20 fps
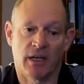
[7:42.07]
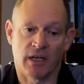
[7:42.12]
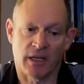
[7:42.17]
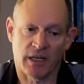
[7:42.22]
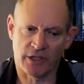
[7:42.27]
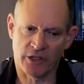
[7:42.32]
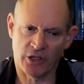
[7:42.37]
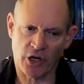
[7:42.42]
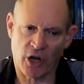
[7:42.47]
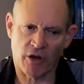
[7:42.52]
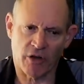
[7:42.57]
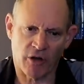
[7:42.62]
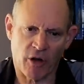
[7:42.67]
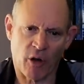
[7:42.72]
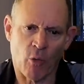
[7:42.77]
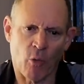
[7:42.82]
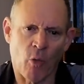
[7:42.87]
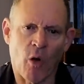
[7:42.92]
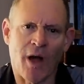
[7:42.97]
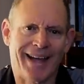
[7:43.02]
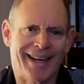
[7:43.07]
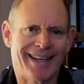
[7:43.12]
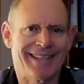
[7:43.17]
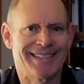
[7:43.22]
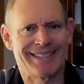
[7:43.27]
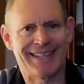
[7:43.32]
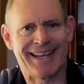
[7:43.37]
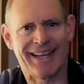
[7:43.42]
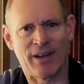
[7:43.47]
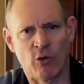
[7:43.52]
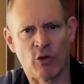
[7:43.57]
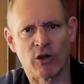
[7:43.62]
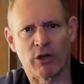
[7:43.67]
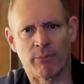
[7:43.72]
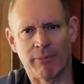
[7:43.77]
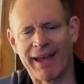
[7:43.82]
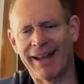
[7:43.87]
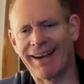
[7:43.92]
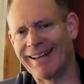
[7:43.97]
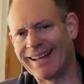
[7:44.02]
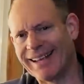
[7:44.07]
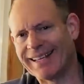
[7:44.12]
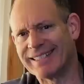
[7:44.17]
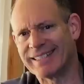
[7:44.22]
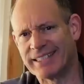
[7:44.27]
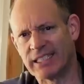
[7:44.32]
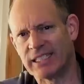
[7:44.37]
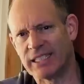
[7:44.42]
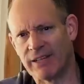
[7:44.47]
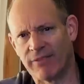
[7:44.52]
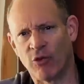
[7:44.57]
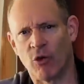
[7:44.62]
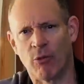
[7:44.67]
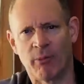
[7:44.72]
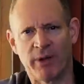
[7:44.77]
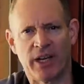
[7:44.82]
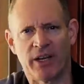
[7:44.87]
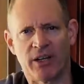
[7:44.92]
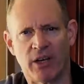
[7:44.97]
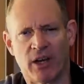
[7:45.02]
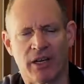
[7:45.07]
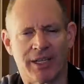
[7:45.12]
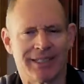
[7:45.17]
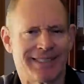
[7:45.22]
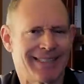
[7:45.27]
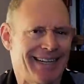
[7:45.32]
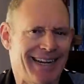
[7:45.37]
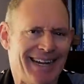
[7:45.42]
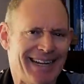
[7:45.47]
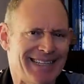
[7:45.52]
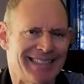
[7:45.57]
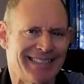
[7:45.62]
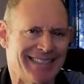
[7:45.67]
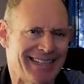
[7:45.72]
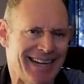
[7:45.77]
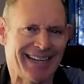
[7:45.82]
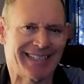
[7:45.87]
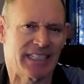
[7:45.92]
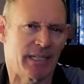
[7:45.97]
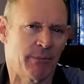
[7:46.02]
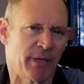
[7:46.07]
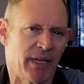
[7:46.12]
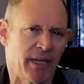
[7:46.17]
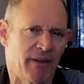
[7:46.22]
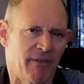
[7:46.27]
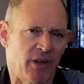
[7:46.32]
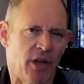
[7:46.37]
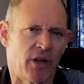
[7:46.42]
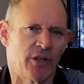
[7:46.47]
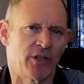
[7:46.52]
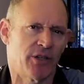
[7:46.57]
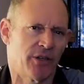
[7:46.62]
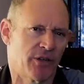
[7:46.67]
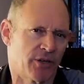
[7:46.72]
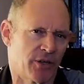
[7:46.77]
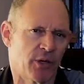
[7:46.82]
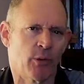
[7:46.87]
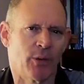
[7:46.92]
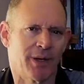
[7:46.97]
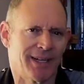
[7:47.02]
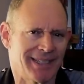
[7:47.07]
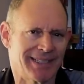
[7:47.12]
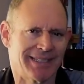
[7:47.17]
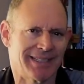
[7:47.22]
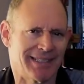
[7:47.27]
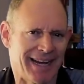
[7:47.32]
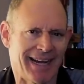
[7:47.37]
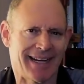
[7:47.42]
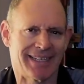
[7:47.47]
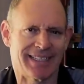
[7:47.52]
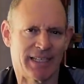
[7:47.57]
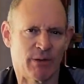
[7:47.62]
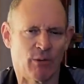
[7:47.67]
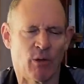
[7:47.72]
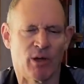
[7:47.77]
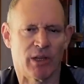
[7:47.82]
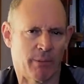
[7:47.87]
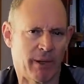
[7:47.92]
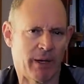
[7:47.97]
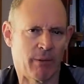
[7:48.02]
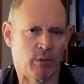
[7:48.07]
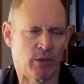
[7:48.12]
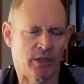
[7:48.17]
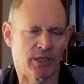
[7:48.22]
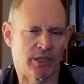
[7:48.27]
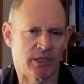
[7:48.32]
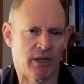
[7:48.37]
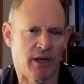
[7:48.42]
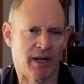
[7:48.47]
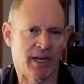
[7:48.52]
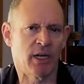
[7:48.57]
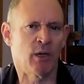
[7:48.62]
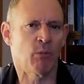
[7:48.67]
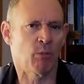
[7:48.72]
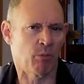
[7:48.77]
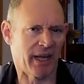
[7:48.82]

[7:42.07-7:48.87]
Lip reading: I don't know why it is they automatically get $64 million that hasn't actually been voted through and isn't actually what the people decided,